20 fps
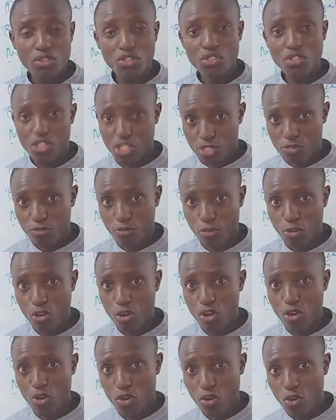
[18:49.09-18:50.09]
you just
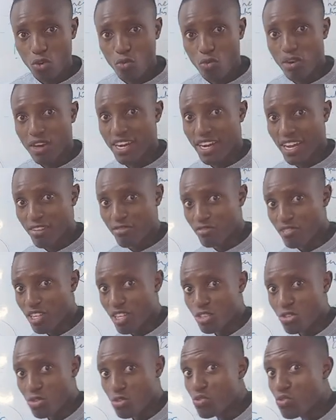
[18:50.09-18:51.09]
follow what I've
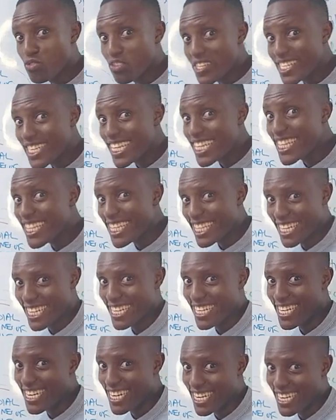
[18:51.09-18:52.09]
just written
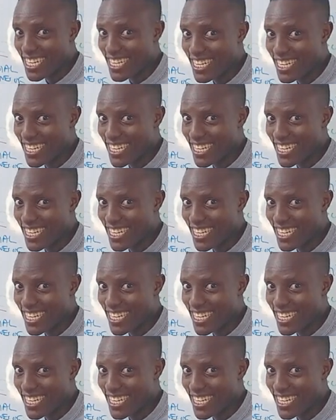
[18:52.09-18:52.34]
there.